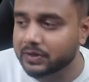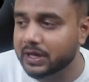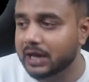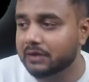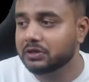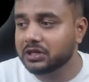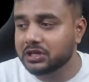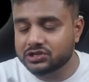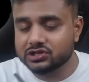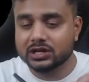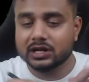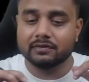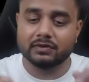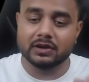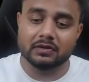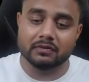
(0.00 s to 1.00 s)
have each and
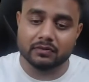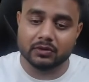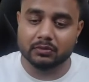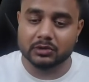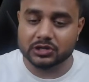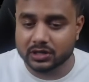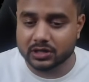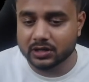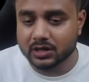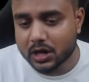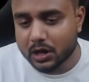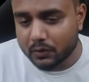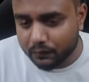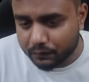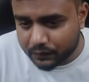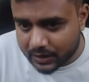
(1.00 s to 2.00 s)
every information,
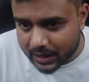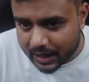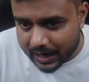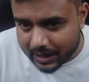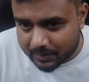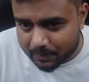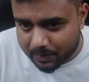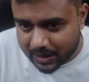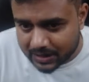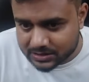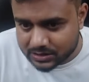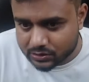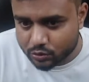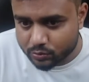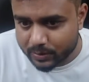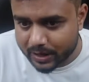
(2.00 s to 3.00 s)
we are passing
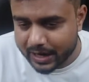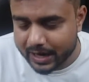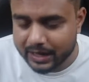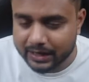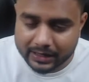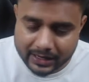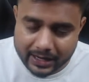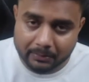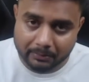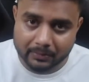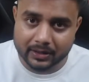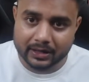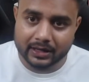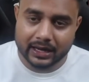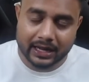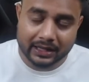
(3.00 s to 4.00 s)
to my LLM,
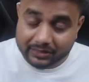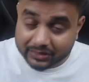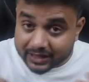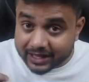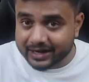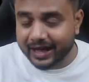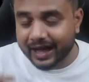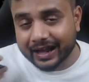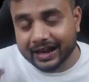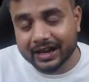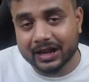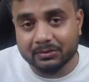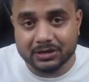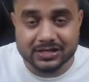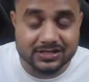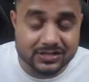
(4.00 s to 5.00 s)
and then LLM
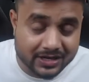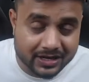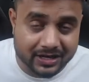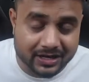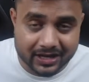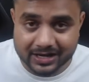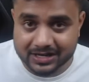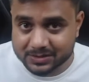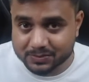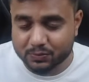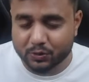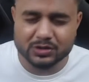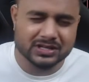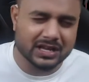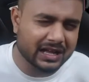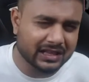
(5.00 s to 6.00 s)
is generating a response,
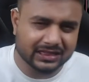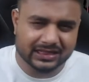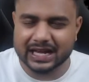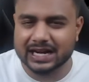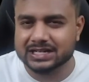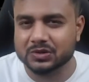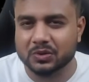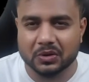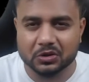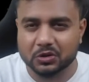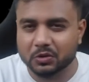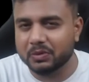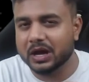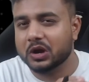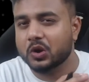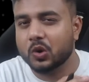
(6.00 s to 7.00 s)
and that's going to be
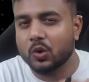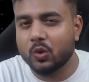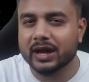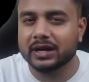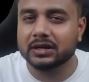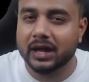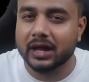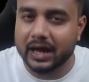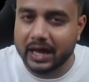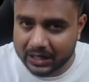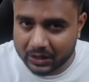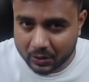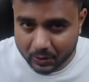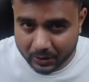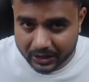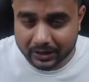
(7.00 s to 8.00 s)
a quite
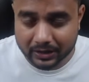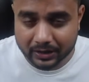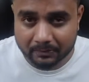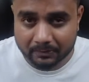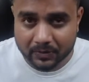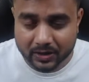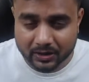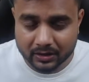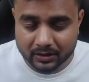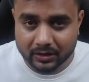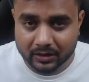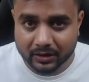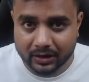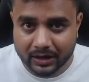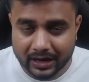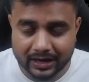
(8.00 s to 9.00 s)
accurate.
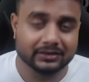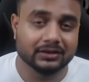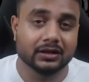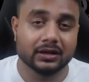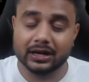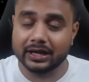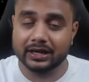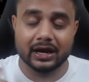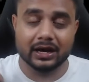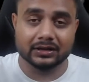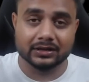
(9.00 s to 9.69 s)
Like other